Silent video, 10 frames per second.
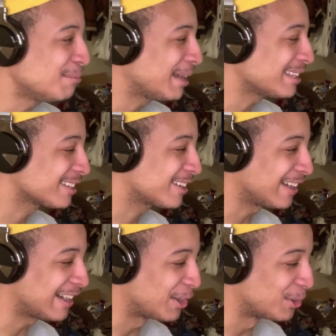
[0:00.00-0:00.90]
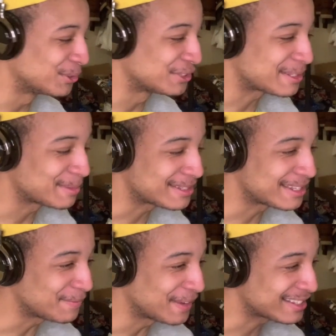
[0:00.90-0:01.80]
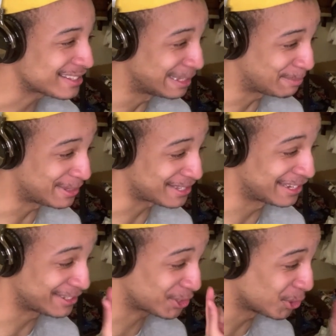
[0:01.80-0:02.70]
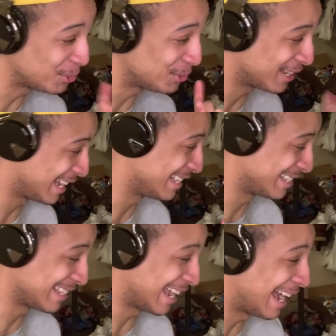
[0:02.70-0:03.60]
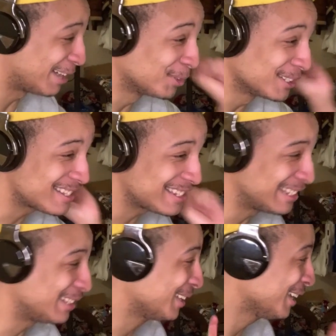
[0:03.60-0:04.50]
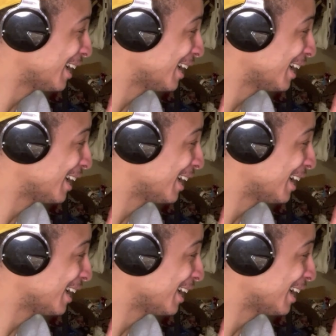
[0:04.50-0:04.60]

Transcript: I'm about to cut out the specific snippets and show you guys. I want to see.